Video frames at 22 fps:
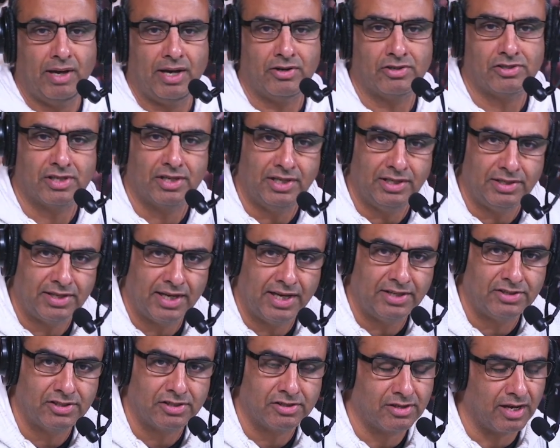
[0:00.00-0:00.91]
Pettersson, he
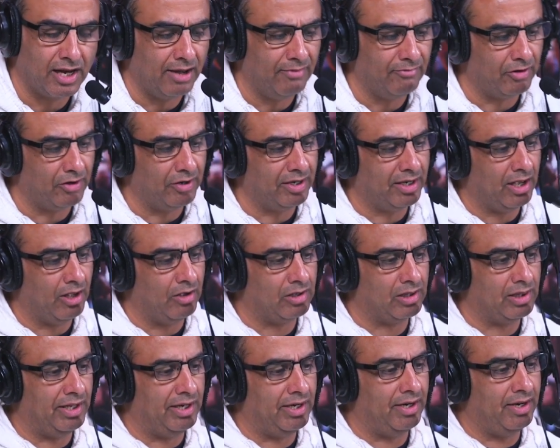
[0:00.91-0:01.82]
takes his time, very
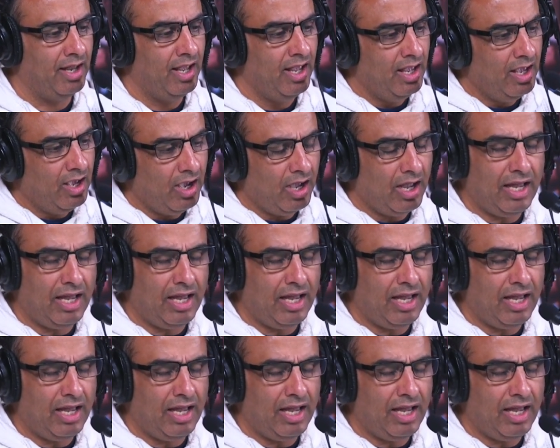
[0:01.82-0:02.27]
calculated.